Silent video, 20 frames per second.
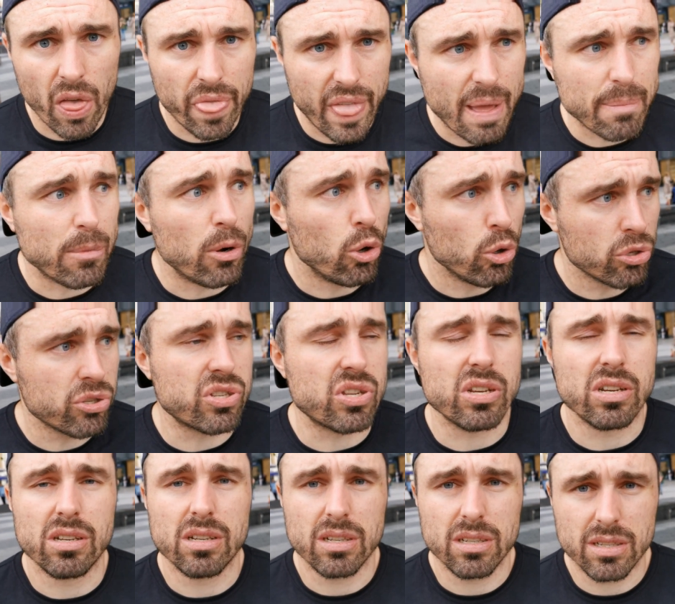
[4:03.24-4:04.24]
Not them,
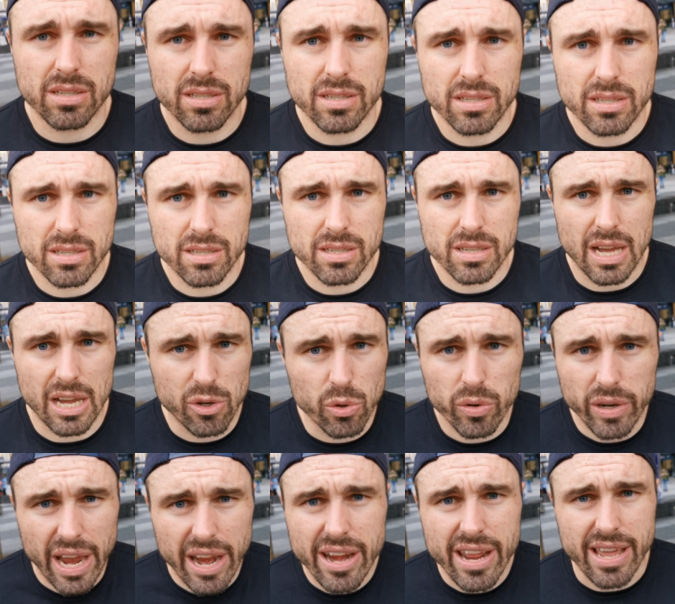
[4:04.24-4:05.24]
us. I
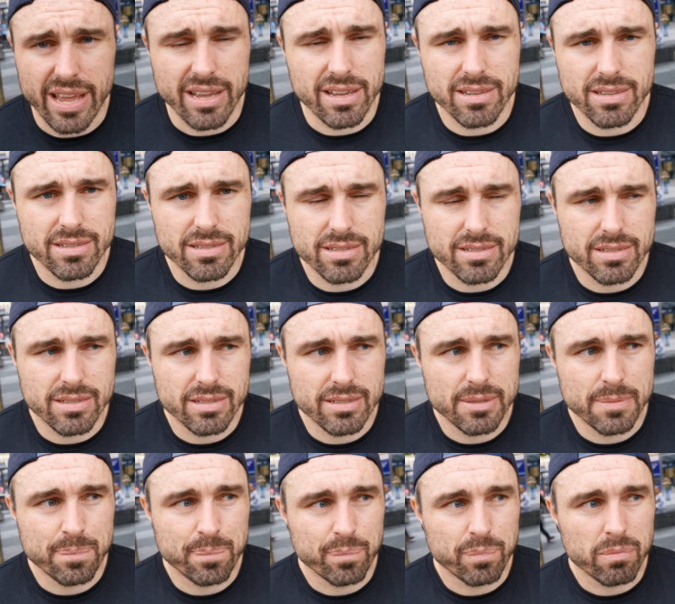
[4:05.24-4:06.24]
don't get it.
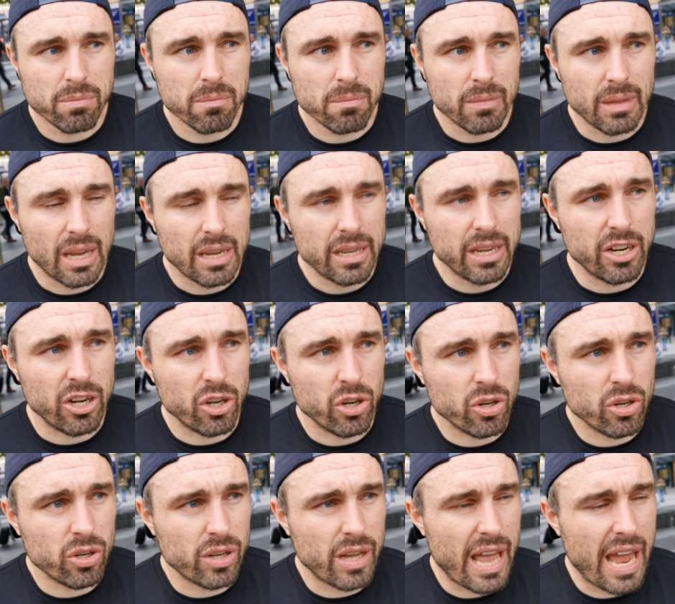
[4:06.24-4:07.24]
You
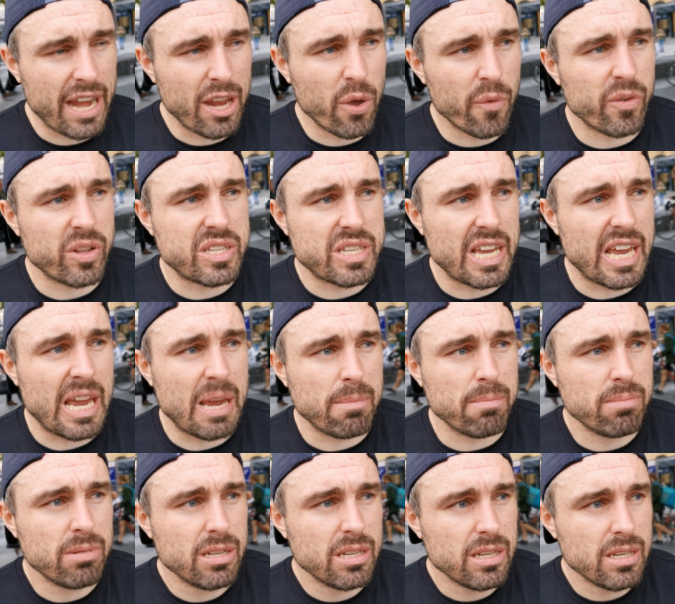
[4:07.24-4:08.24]
know, any other
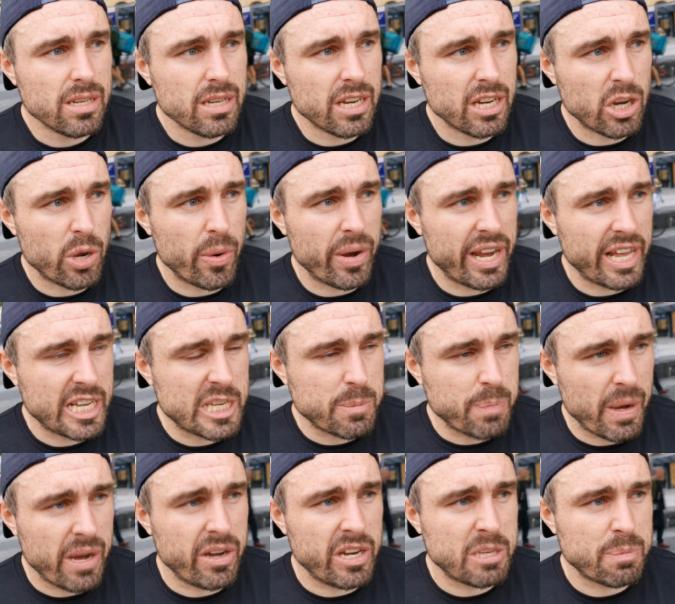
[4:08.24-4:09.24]
team, you know, with an
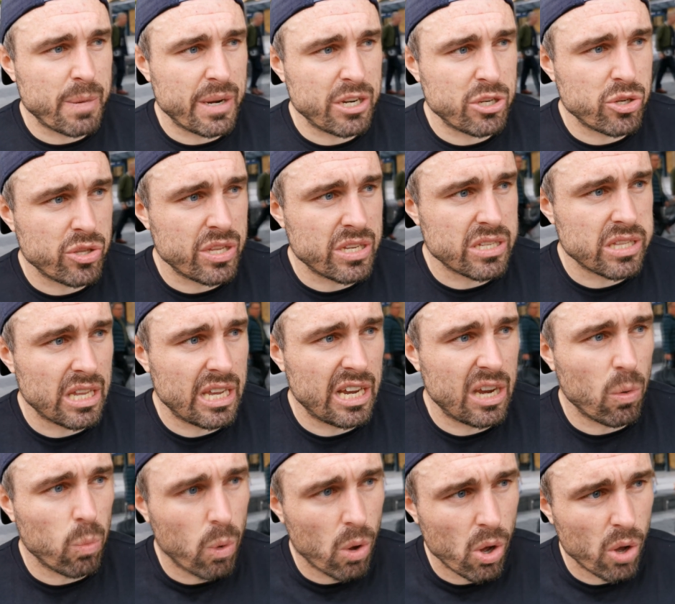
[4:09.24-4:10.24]
experienced manager in this
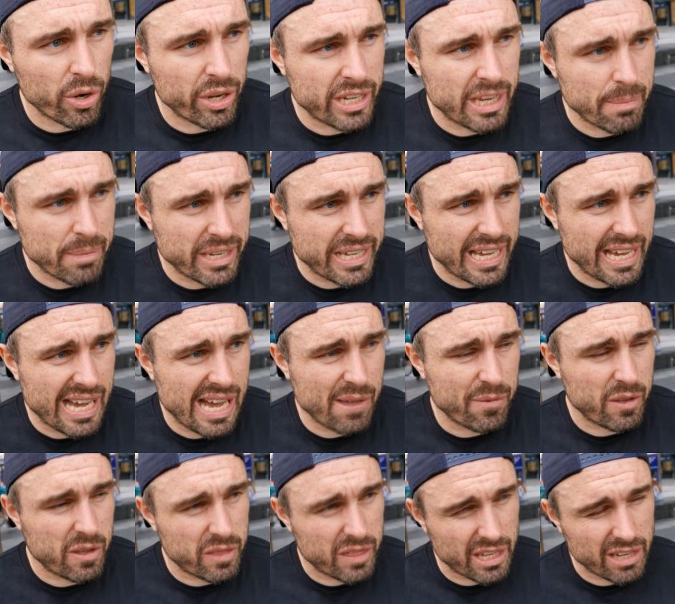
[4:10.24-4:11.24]
league, a Warnock and
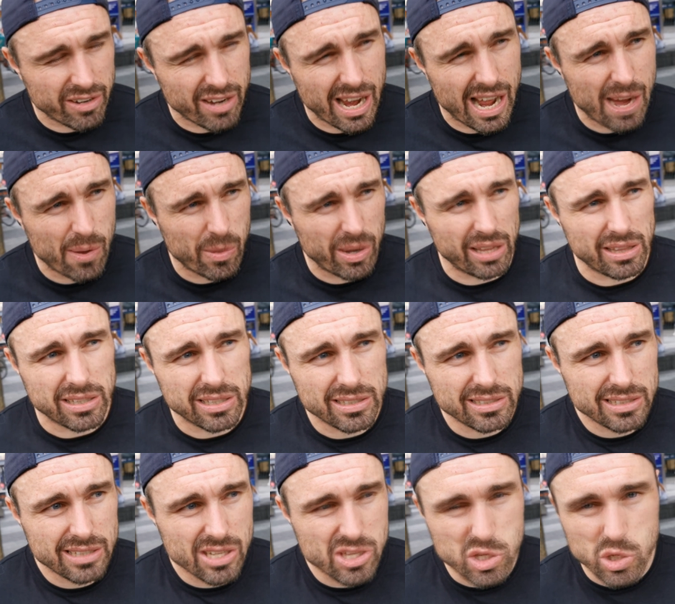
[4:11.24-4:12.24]
McCarthy, you think, right, well,
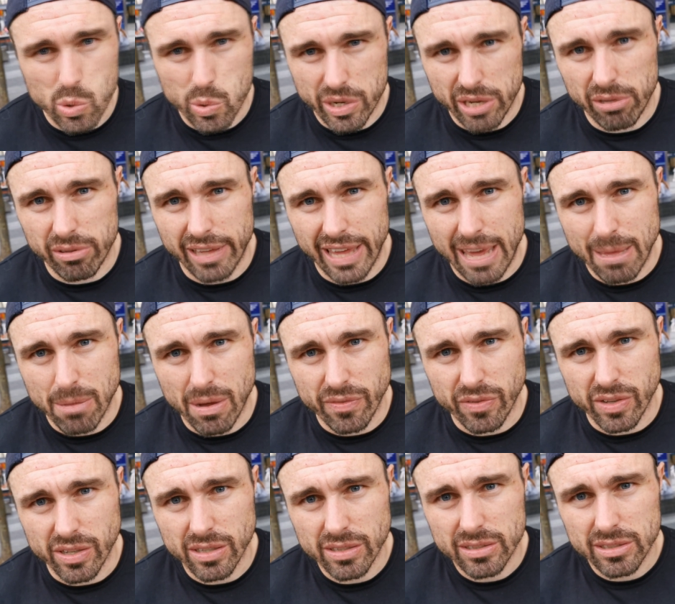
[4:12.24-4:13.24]
2-0 game
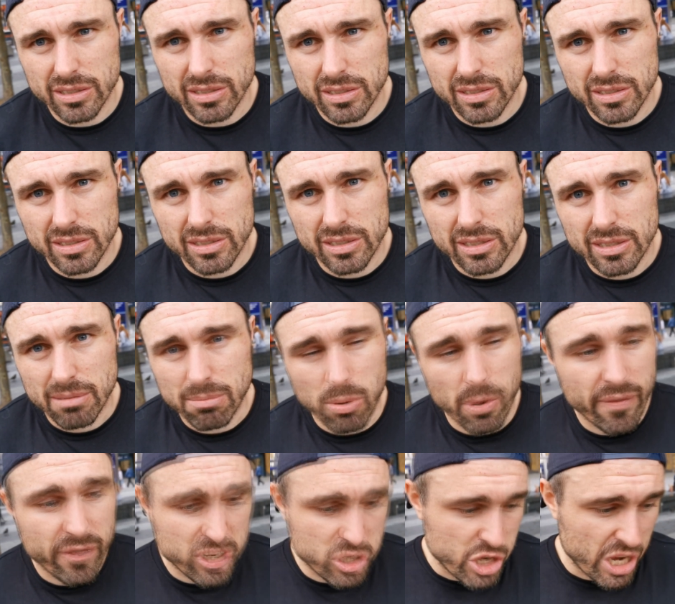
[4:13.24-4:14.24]
over.
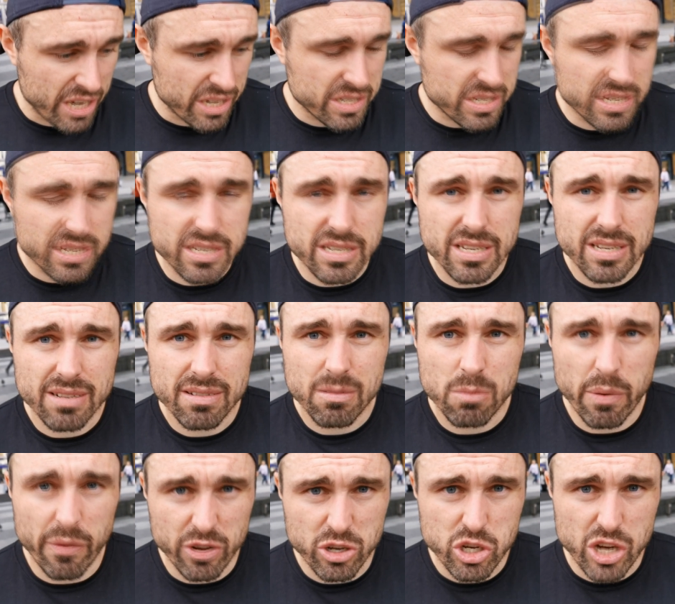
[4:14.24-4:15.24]
But with the chances,
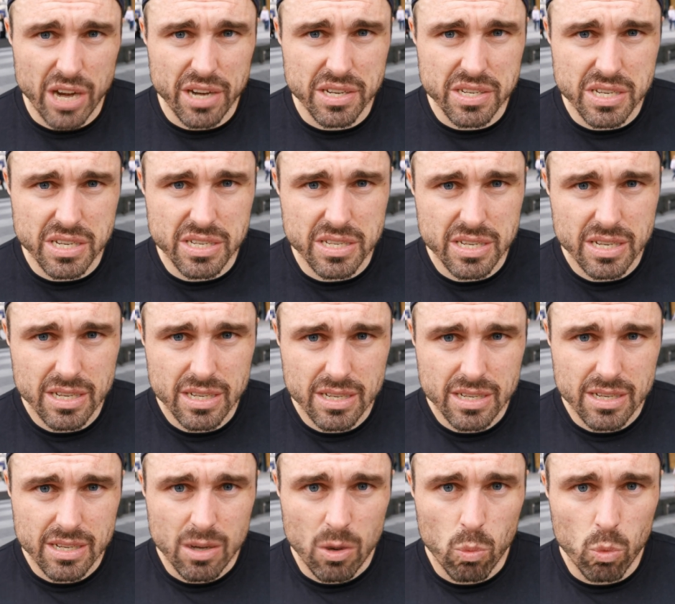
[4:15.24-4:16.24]

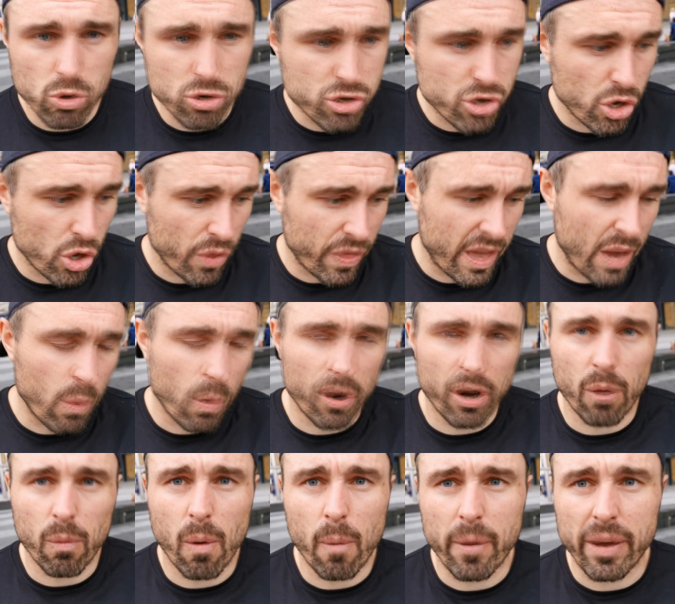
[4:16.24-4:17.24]
Woodrow there
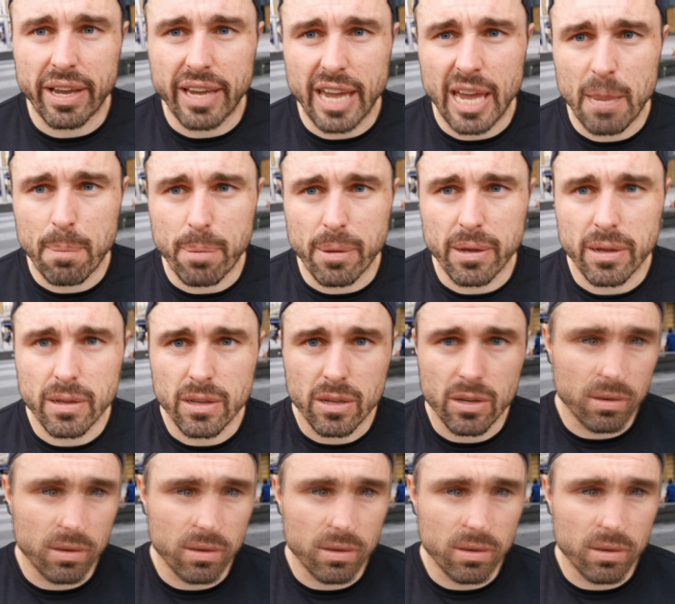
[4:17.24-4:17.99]
one on one with keeper.